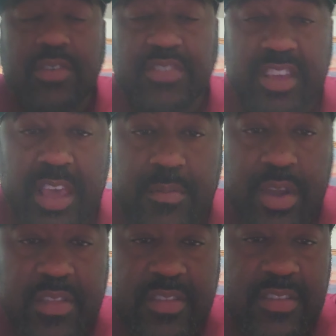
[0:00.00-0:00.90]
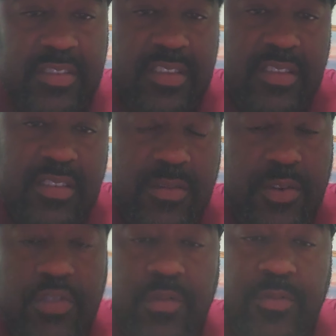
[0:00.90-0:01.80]
Once again, brothers and sisters,
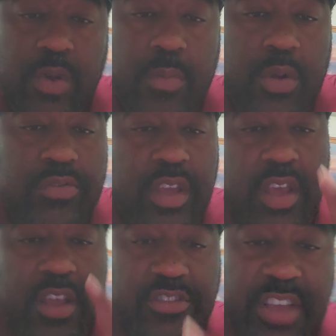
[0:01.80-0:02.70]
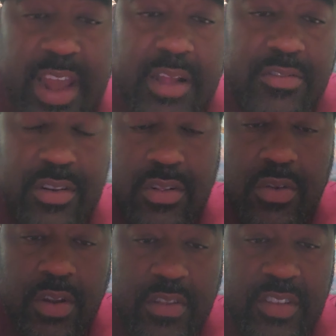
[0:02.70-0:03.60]
first and foremost, shout out to the
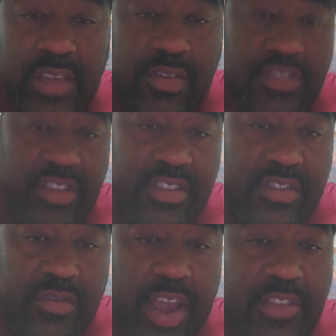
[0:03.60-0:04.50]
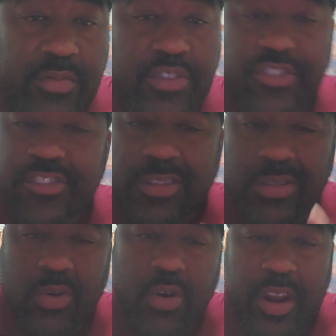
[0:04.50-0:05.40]
Lord and Savior Jesus Christ, which is the
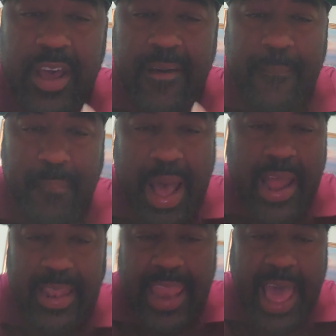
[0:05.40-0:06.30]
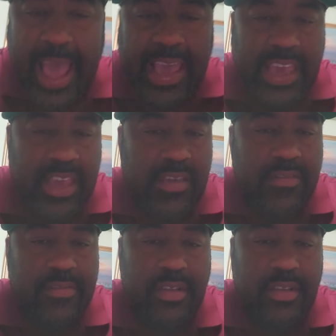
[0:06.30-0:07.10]
Lord of my life.